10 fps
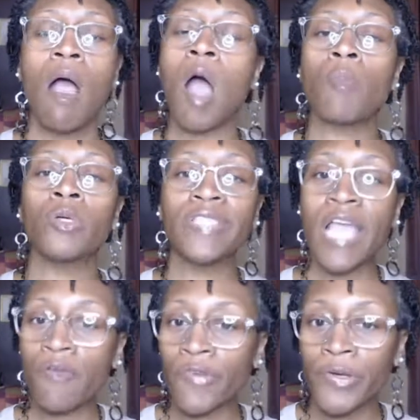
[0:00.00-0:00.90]
Almost
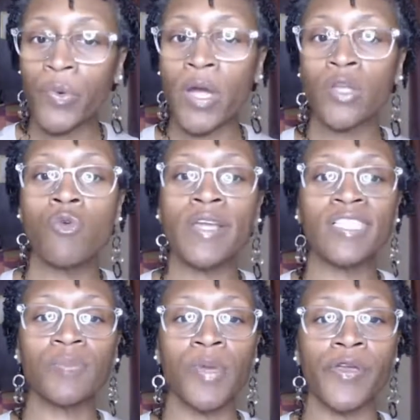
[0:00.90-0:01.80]
everyone who
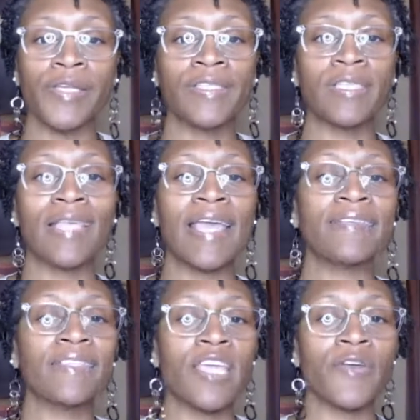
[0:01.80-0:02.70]
experiences
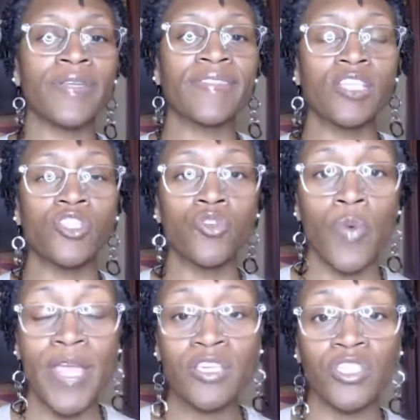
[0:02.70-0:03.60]
a scary
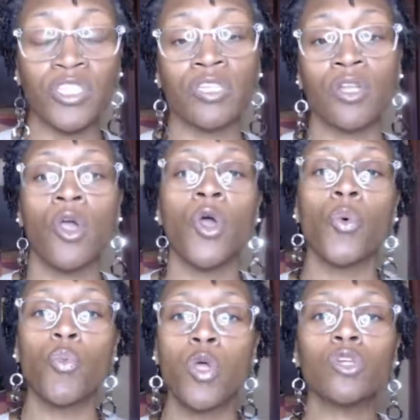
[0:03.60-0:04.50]
situation
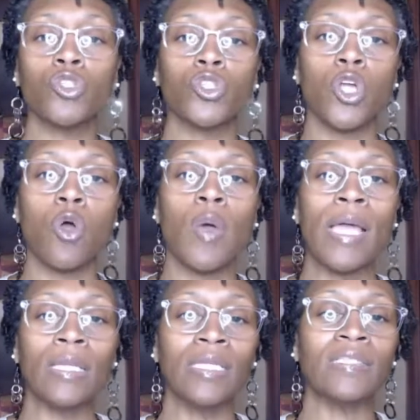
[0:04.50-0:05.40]
will show
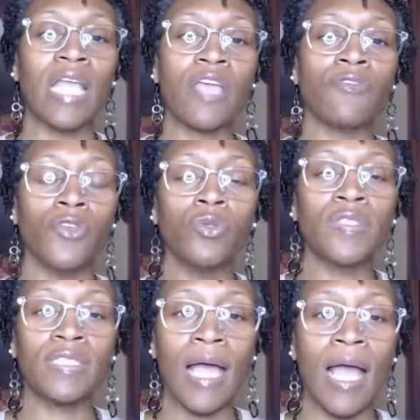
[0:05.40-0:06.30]
at least a
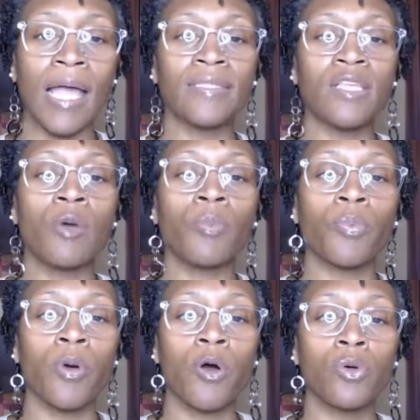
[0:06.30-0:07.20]
few signs
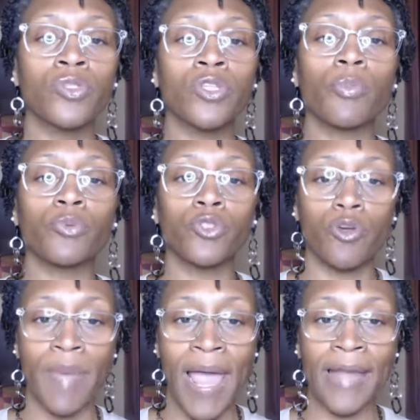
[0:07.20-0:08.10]
of post
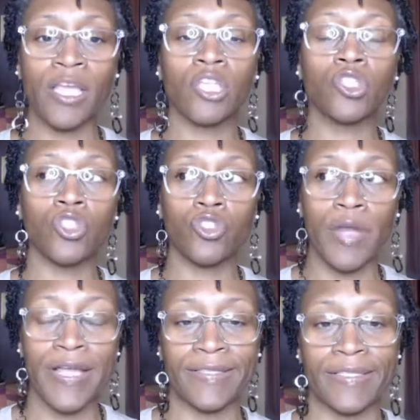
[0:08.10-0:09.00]
traumatic
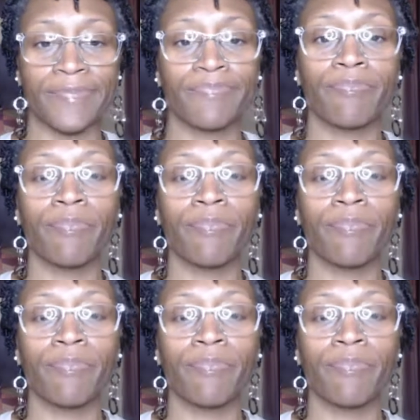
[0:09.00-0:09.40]
stress.